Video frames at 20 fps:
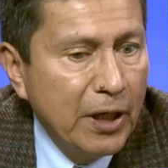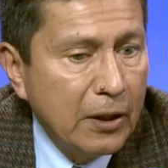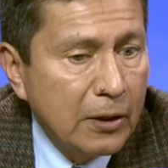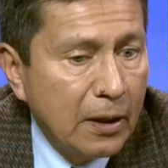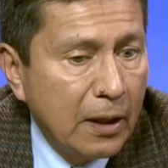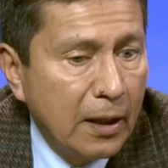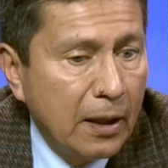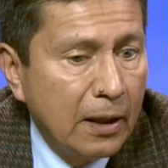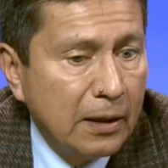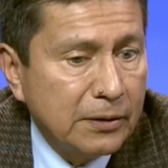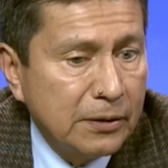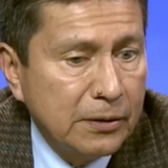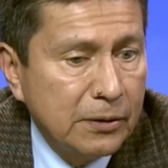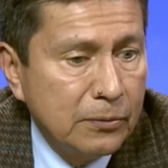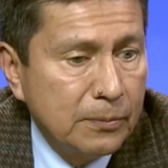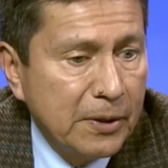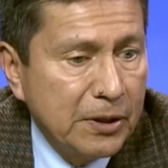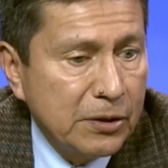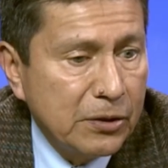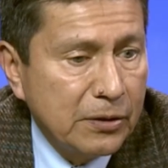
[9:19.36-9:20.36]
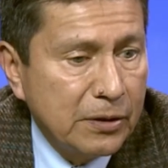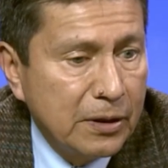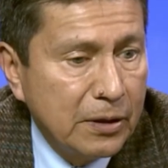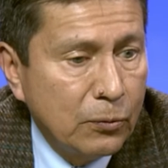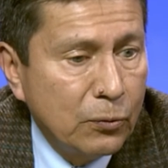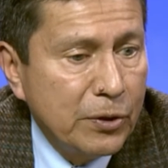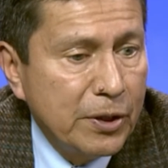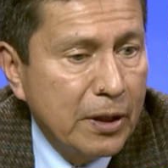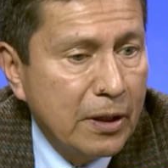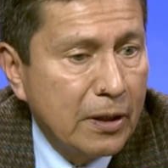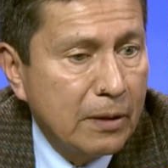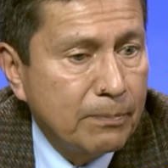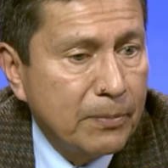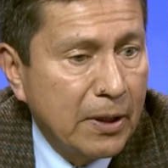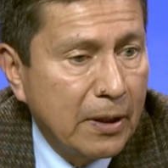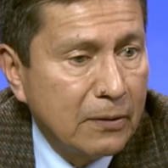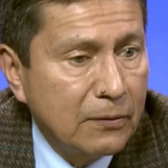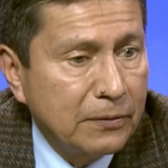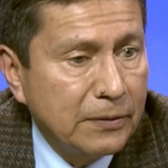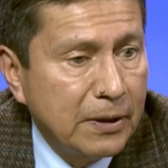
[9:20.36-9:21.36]
are as you mentioned, we are
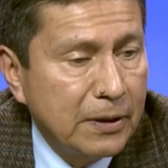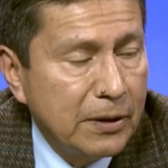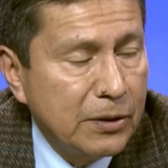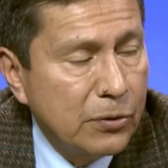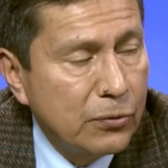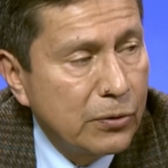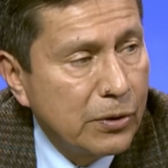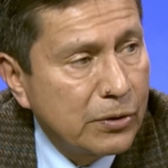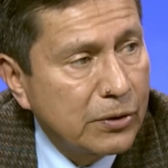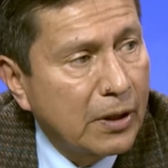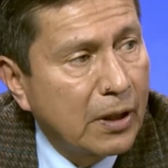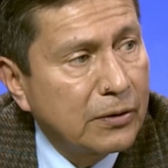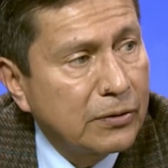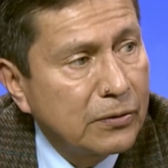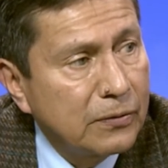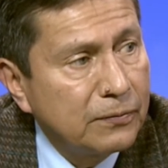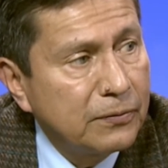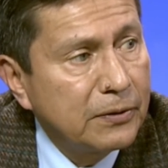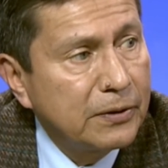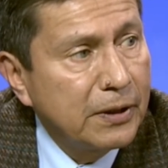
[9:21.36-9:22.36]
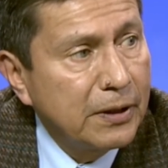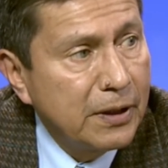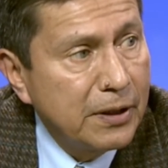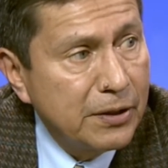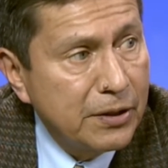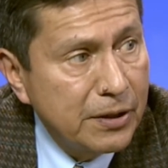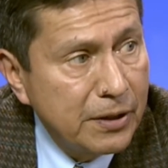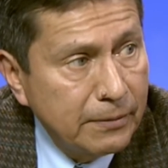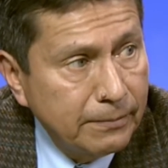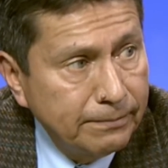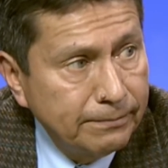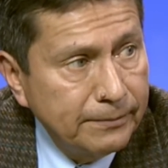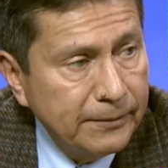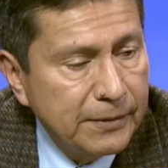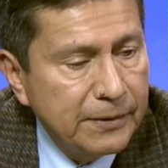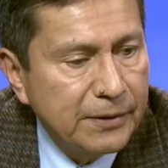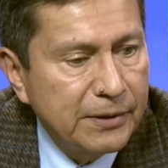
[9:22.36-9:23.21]
part of the Jewish Council for the Aging, uh-huh.